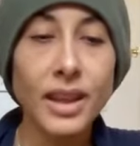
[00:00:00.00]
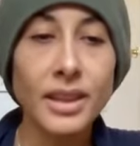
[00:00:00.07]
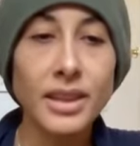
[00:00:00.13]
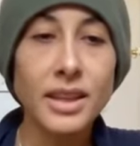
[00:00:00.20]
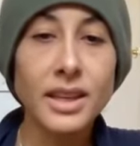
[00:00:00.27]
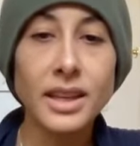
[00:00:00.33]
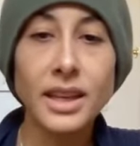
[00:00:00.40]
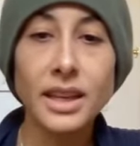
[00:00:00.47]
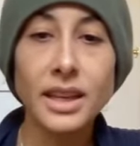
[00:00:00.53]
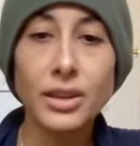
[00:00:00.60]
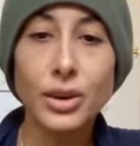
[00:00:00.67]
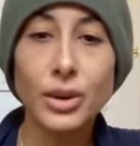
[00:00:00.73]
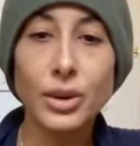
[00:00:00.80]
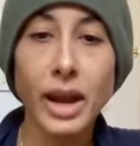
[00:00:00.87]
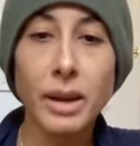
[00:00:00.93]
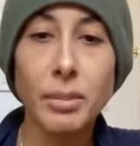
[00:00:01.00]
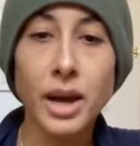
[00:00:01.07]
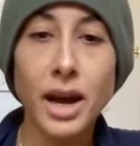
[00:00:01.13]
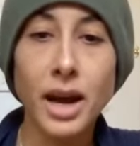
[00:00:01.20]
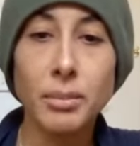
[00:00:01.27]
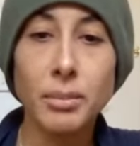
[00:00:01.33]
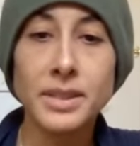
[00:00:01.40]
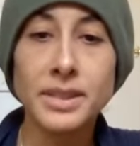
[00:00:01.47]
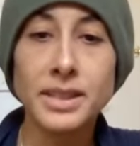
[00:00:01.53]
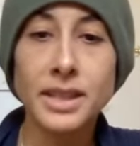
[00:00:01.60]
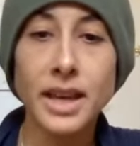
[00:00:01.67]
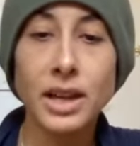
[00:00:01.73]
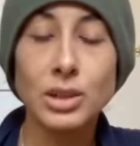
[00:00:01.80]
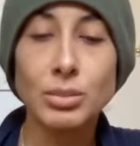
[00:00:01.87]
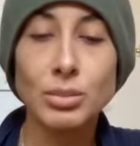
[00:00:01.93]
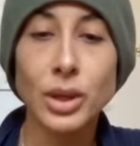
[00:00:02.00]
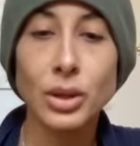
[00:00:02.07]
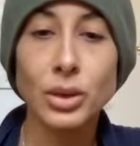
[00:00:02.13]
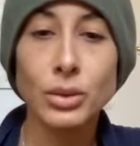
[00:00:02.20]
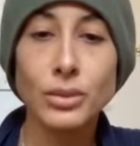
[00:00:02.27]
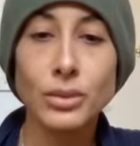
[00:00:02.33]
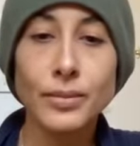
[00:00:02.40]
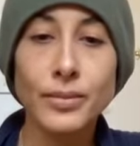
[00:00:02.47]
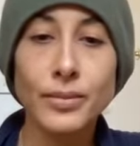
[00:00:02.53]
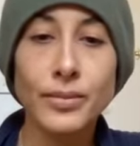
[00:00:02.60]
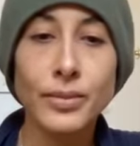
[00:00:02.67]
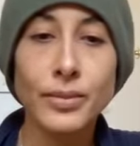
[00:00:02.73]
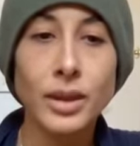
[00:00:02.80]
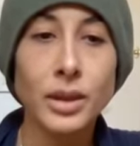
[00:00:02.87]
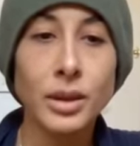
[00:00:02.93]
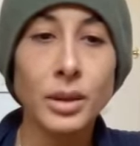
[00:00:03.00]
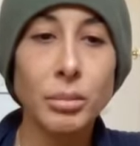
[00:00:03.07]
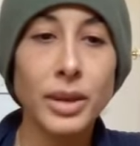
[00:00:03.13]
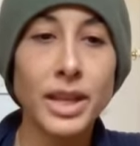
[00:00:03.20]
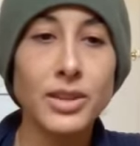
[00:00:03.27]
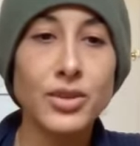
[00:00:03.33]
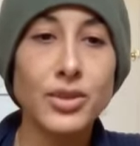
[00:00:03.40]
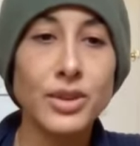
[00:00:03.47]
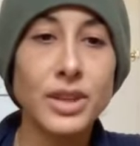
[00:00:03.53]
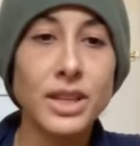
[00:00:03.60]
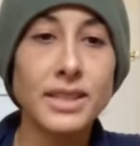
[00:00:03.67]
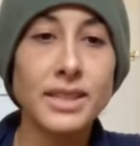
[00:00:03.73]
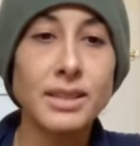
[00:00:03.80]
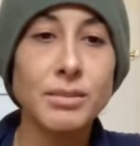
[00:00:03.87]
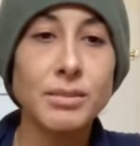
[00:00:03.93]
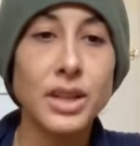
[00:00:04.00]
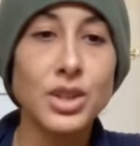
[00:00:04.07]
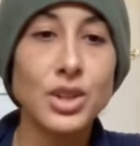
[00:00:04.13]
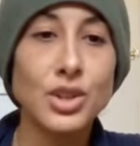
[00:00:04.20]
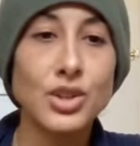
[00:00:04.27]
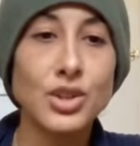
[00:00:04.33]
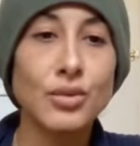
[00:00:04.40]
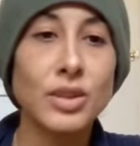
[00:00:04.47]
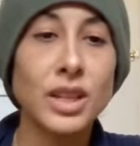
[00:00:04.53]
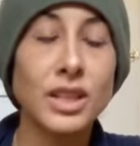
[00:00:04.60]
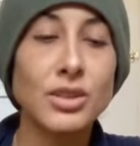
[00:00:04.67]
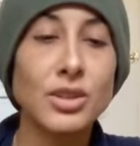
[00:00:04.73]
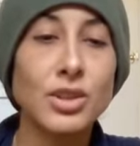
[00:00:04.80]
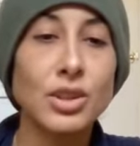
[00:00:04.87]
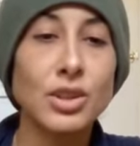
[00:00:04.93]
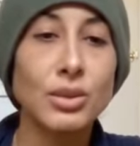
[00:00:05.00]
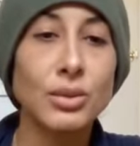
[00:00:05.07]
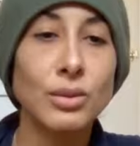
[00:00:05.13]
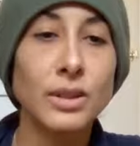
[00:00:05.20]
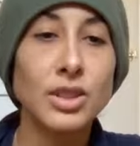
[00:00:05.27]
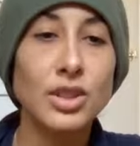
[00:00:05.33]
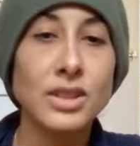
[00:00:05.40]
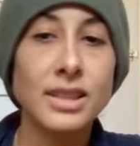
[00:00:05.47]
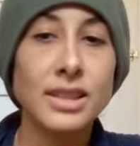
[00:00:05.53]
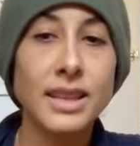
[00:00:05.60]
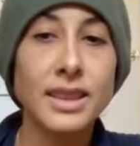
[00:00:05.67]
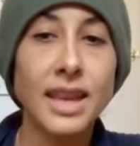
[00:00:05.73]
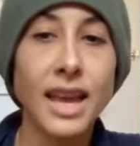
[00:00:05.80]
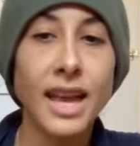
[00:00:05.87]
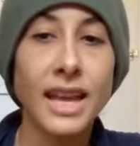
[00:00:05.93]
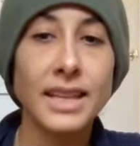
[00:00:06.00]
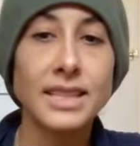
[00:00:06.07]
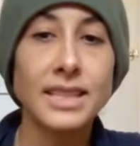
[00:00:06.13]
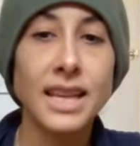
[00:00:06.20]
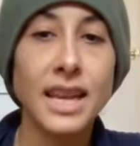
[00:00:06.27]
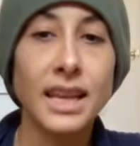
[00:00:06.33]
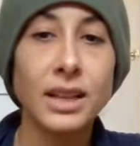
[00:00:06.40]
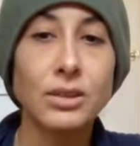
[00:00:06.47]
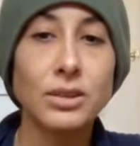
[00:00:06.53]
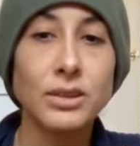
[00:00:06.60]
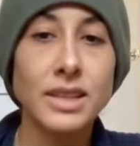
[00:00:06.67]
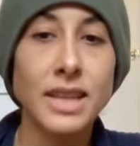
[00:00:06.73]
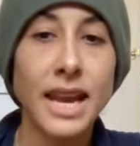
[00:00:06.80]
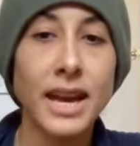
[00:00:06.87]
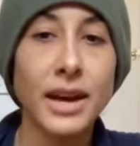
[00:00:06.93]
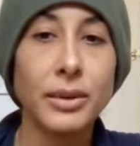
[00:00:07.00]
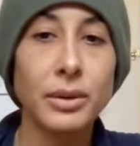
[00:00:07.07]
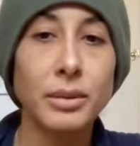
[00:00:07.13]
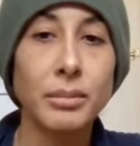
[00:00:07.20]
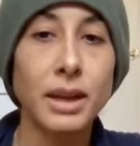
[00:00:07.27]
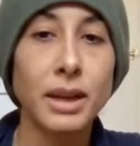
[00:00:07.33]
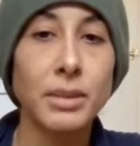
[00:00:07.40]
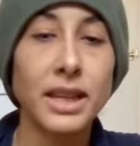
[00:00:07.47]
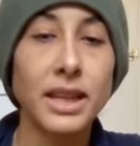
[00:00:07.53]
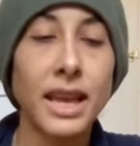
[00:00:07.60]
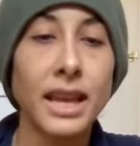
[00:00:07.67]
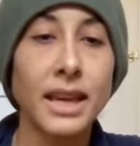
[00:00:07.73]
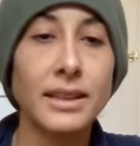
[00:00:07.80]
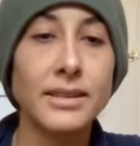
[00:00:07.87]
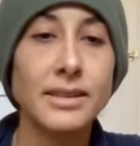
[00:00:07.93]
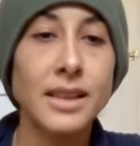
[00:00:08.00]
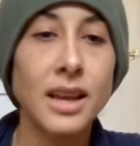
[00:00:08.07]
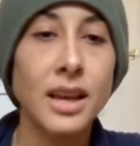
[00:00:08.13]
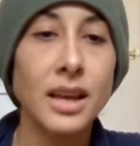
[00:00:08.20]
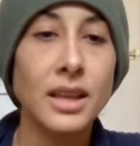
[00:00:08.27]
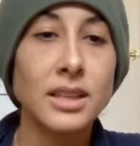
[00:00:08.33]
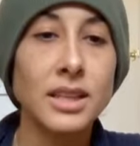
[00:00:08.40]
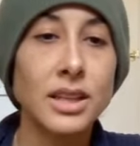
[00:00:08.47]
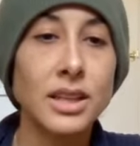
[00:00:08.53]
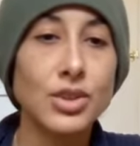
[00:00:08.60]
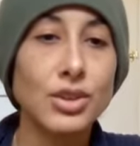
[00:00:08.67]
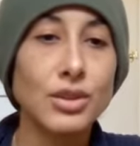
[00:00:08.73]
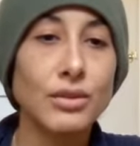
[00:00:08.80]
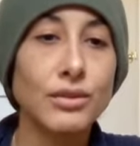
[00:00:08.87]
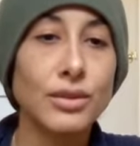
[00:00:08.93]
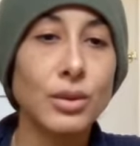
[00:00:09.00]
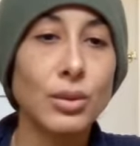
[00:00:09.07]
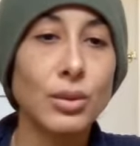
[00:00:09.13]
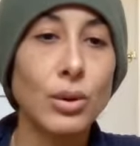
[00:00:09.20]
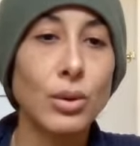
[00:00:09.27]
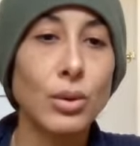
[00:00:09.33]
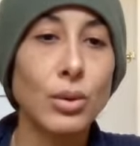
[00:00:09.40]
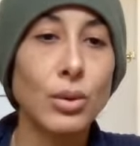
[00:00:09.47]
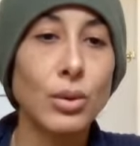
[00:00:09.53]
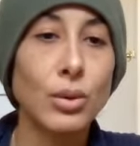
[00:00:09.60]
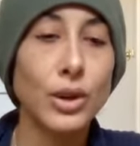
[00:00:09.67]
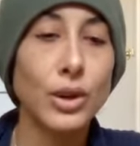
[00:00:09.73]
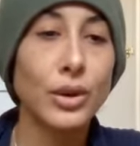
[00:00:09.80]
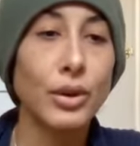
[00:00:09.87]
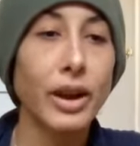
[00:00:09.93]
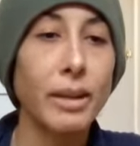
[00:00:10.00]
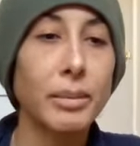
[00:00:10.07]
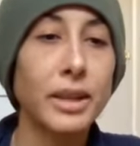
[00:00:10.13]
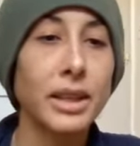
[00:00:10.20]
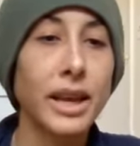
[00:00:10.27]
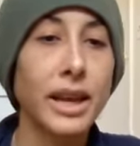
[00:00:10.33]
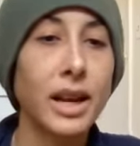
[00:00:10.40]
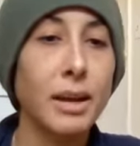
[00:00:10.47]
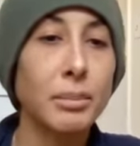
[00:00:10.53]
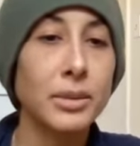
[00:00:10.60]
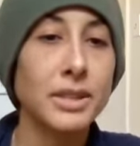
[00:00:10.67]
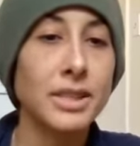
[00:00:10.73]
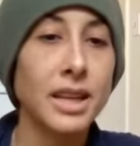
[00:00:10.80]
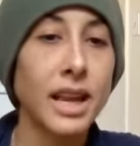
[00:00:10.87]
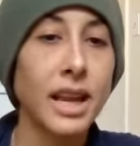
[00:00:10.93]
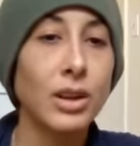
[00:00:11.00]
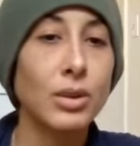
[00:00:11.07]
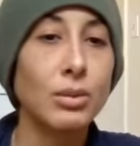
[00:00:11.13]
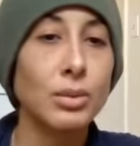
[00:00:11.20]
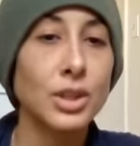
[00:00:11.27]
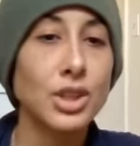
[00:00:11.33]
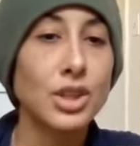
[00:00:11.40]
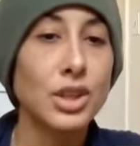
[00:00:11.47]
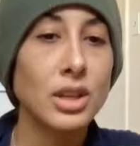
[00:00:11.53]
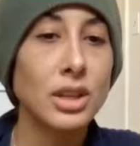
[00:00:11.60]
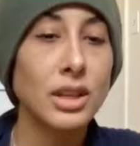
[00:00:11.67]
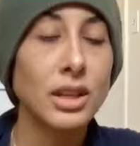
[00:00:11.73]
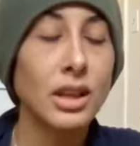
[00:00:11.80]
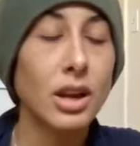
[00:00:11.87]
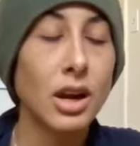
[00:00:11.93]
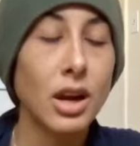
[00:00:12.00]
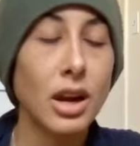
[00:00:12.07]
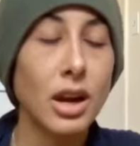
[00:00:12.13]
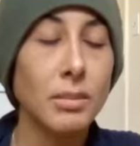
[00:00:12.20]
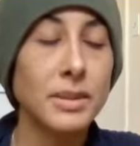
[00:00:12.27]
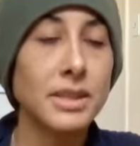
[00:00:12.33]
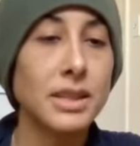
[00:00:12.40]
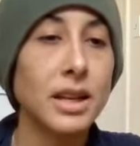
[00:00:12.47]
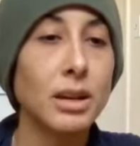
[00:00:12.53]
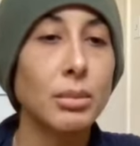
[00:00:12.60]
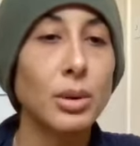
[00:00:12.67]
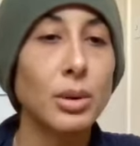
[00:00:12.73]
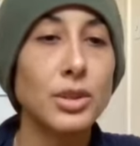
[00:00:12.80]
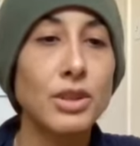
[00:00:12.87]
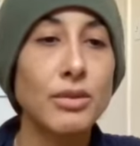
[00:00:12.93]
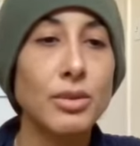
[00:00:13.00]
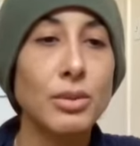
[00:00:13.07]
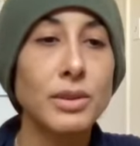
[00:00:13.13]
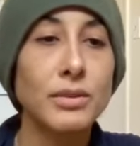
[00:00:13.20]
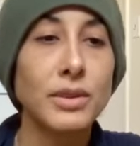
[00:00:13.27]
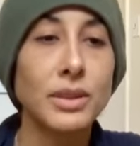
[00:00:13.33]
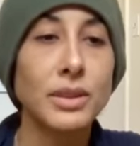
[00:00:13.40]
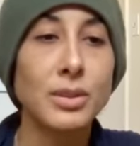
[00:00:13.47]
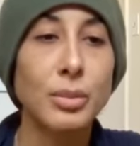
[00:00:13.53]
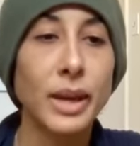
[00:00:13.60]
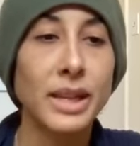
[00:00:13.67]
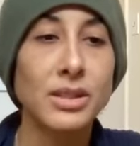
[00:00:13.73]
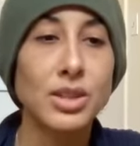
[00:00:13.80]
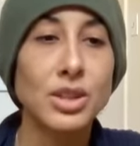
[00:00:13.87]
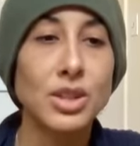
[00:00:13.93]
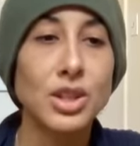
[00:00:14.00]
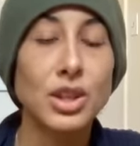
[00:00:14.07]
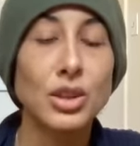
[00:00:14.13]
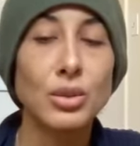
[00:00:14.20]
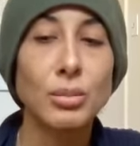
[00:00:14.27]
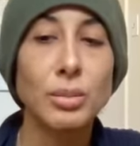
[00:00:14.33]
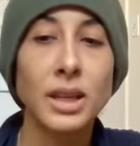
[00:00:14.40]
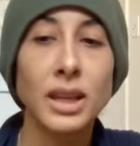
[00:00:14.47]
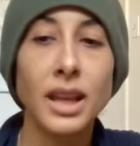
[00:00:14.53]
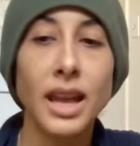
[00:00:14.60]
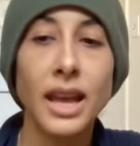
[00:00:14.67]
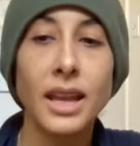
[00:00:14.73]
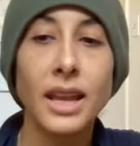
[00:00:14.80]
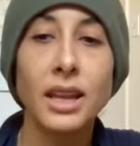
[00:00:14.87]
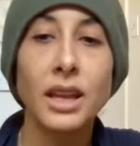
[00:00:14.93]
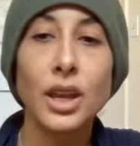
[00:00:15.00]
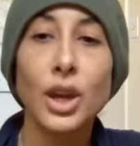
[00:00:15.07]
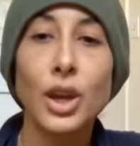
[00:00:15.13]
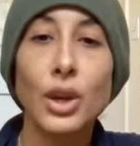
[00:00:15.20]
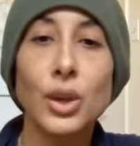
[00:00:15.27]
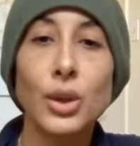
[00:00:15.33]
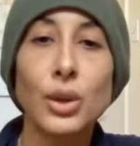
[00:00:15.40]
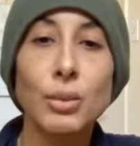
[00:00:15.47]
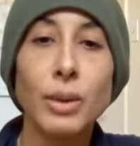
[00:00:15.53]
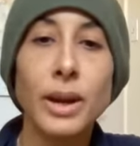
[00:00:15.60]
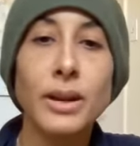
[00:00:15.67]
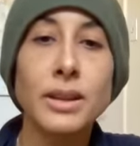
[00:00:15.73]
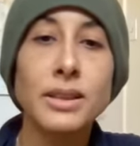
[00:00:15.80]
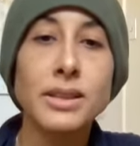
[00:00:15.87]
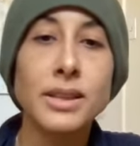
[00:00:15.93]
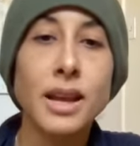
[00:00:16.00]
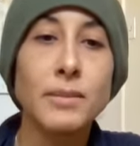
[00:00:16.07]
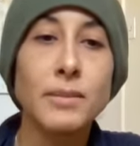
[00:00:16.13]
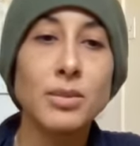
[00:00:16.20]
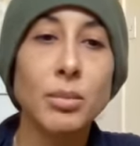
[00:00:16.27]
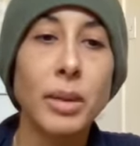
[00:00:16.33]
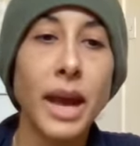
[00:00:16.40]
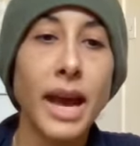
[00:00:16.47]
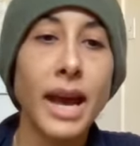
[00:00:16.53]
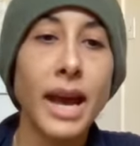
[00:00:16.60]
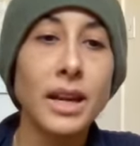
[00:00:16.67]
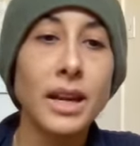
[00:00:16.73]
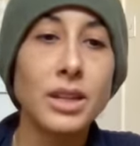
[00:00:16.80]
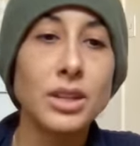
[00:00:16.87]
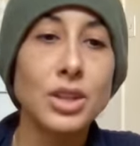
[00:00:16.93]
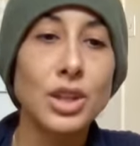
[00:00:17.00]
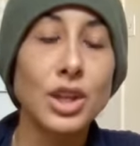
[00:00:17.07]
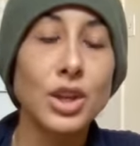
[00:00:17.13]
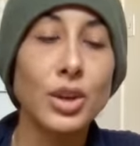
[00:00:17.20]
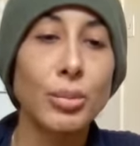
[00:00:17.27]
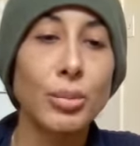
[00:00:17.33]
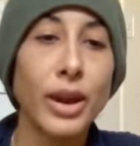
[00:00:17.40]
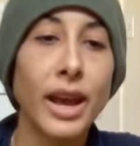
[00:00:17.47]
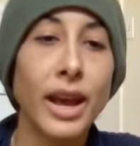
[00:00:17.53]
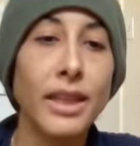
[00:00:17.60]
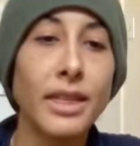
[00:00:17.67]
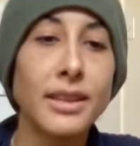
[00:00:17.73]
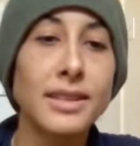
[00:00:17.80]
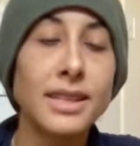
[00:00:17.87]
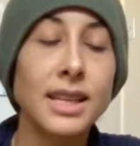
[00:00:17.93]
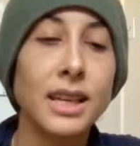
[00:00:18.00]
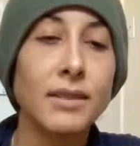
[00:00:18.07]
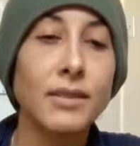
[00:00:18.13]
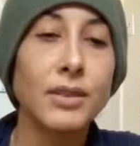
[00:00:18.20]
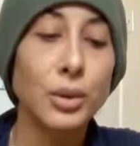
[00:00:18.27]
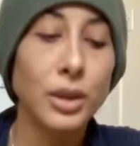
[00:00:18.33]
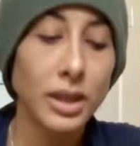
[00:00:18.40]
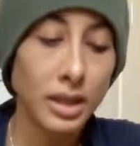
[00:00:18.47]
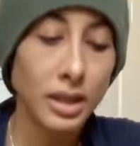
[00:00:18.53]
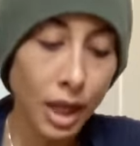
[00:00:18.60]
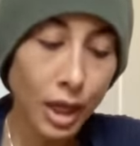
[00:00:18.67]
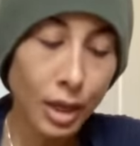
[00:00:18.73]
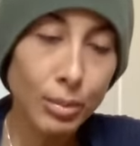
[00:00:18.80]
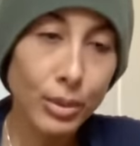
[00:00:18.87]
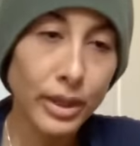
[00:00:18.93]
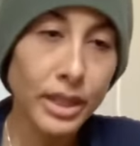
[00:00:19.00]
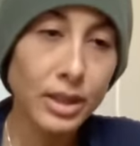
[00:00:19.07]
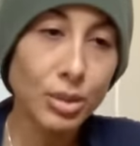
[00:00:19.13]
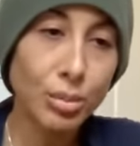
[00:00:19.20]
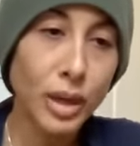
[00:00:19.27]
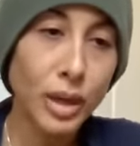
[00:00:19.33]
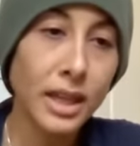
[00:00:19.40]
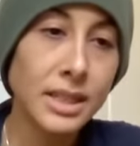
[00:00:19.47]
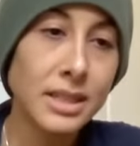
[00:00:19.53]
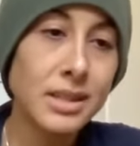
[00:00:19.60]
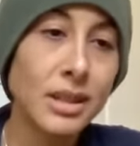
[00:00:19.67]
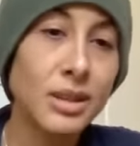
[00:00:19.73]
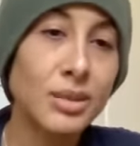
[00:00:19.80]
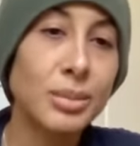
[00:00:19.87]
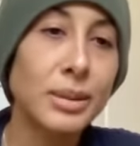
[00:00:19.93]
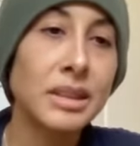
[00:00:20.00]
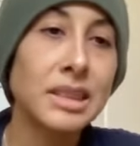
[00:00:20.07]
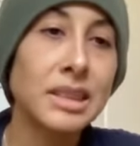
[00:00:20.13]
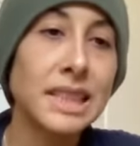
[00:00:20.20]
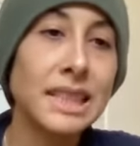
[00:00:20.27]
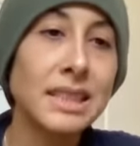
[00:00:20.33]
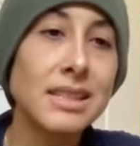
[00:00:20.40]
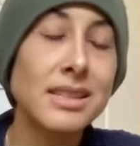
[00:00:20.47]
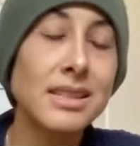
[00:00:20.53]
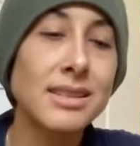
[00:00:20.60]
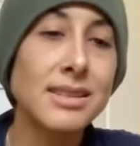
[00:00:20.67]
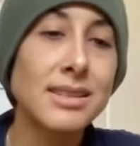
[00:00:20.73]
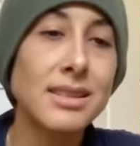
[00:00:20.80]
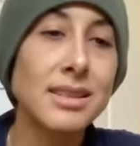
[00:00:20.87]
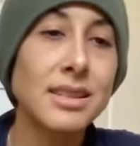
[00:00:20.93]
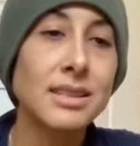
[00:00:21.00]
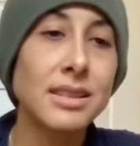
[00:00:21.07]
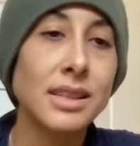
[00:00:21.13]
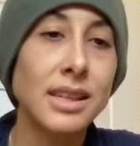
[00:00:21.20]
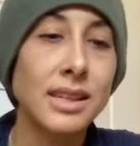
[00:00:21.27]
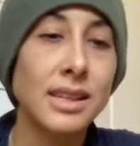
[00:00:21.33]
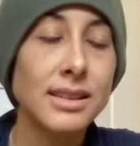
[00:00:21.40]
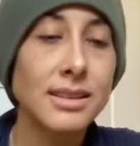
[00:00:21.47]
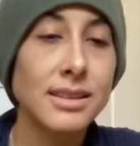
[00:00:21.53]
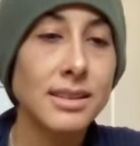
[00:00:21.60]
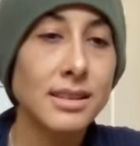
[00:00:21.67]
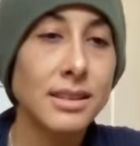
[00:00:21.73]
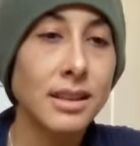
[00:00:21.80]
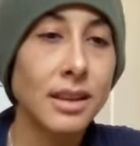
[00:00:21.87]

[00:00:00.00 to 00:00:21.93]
And then either grab opposite elbow, bend your knees as much as you need to, and just let the head dangle down and maybe hands touch the floor, or you're grabbing that opposite elbow, whichever one feels best to you. But again, your awareness comes back to your breath, seeing if you can bring the body to complete stillness.